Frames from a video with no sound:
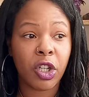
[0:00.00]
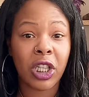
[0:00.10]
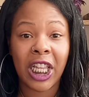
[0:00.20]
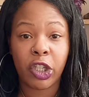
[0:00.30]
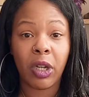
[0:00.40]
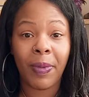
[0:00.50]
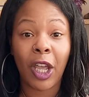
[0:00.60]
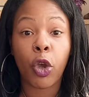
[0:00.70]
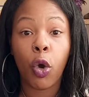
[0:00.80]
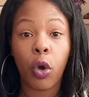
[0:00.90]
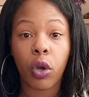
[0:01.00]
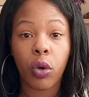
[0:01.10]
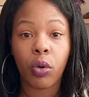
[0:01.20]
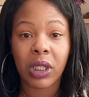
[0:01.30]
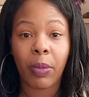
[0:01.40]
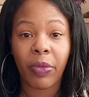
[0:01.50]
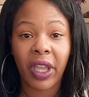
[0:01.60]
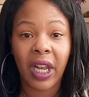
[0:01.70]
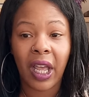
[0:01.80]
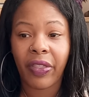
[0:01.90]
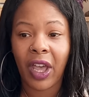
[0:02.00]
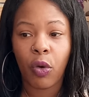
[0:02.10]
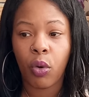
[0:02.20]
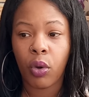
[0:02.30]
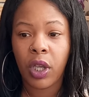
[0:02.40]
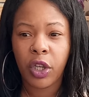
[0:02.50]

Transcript: could literally be a cook or something like that, or,